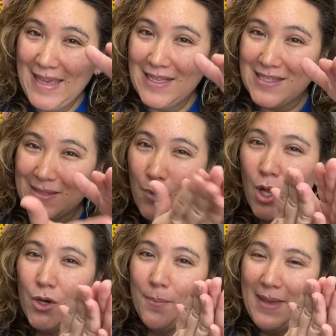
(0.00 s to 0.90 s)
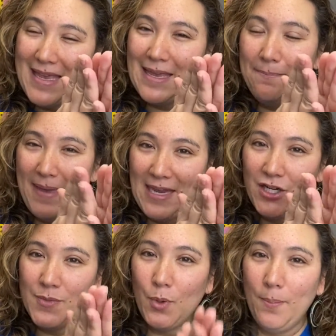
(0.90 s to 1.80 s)
it smaller, make it
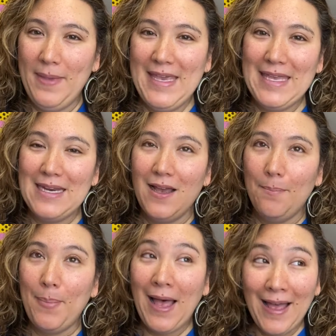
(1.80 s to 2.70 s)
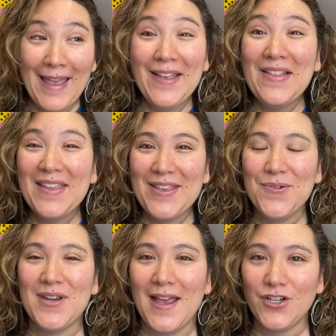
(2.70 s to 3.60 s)
manageable, make it a pile that you
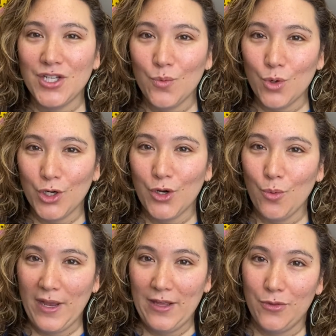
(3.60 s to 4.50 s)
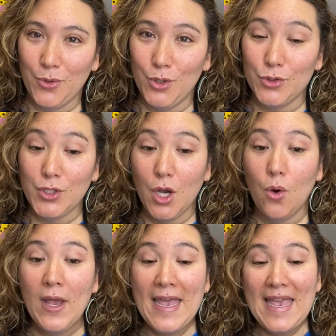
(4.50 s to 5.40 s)
can actually work your way through.
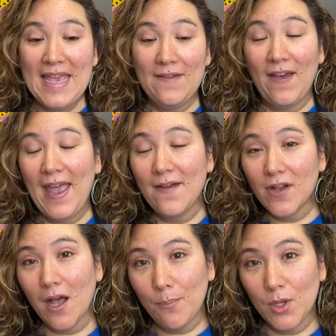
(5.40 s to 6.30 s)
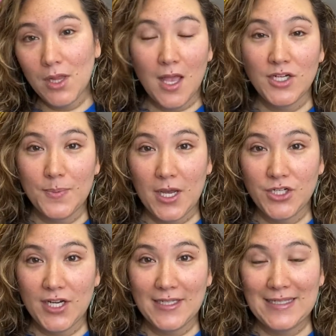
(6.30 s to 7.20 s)
So if I have a couple collage
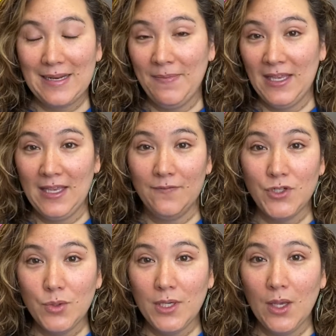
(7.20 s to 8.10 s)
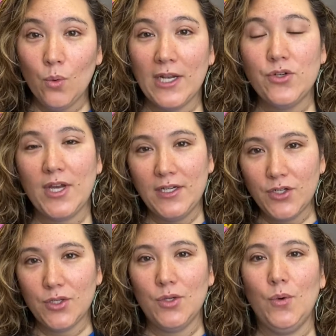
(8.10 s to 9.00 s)
projects that I'm thinking of doing, what I try to
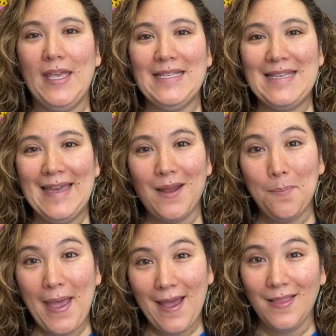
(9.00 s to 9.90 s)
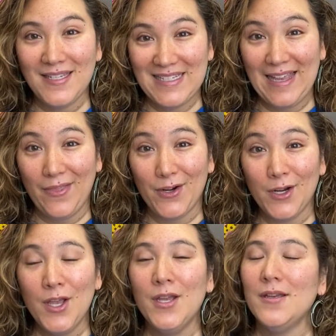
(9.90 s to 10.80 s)
do is get a palette together.
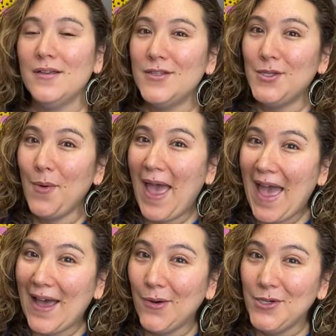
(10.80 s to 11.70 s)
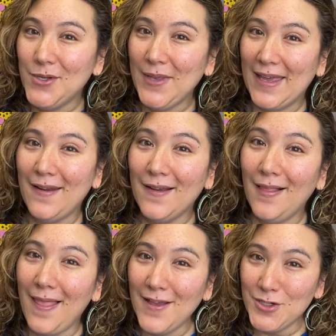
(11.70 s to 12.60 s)
So how do you get a
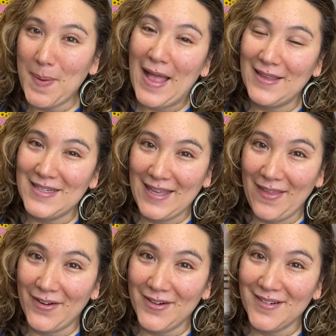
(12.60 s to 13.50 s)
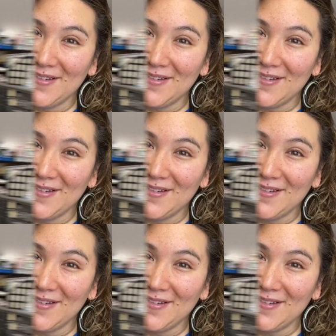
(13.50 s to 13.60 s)
collage palette together?